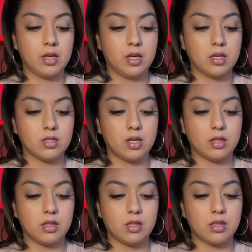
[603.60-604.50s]
I set
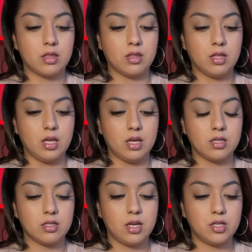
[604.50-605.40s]
the
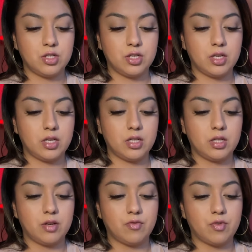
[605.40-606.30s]
intention,
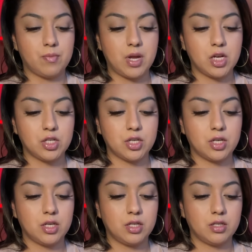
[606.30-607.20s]

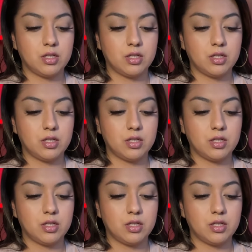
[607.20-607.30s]
information,